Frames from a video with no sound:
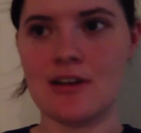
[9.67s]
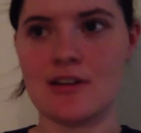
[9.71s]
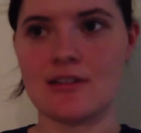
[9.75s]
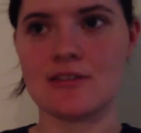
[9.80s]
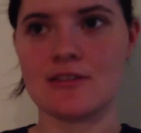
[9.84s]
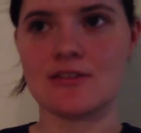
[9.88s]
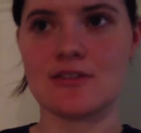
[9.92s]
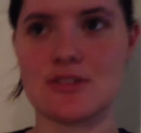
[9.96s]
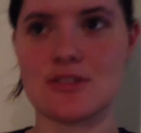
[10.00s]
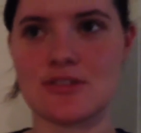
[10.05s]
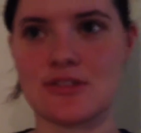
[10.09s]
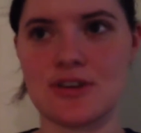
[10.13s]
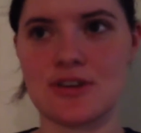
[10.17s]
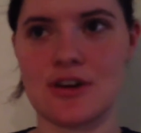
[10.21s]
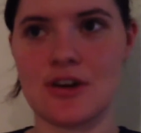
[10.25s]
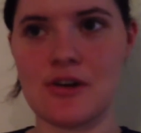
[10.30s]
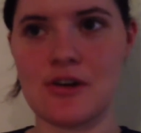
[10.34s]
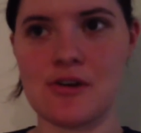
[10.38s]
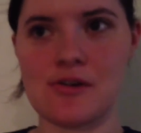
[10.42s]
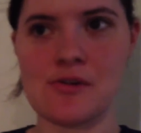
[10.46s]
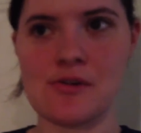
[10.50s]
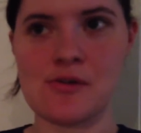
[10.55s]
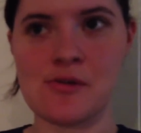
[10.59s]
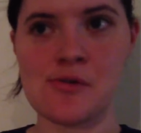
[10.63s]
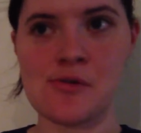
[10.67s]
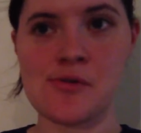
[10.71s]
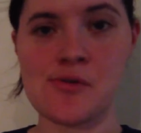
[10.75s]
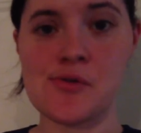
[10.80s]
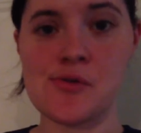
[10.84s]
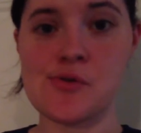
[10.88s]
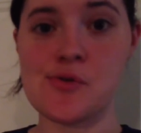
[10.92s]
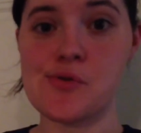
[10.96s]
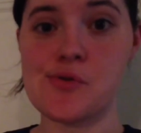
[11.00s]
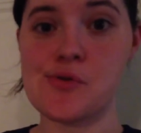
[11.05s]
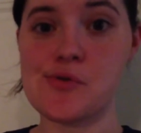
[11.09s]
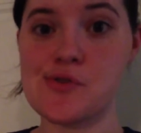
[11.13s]

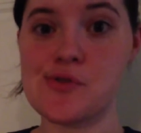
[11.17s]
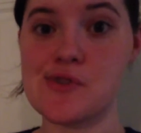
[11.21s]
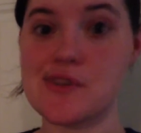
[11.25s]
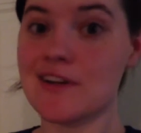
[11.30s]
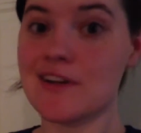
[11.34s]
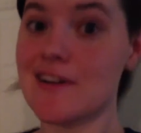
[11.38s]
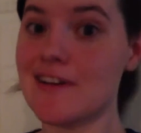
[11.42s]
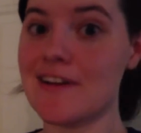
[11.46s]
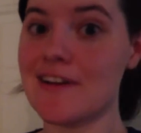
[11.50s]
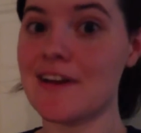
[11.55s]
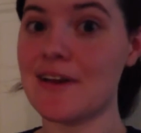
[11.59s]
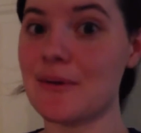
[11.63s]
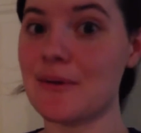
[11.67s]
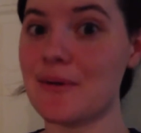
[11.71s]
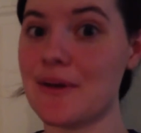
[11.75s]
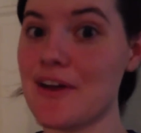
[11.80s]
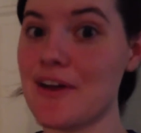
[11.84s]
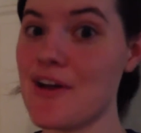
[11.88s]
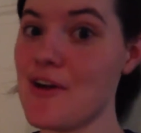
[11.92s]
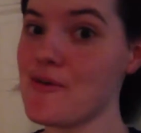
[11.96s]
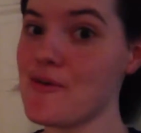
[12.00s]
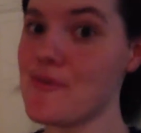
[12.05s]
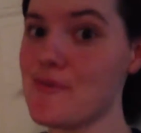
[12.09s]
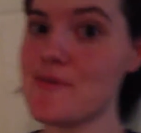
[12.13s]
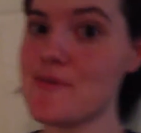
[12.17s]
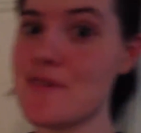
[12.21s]
So, here we go.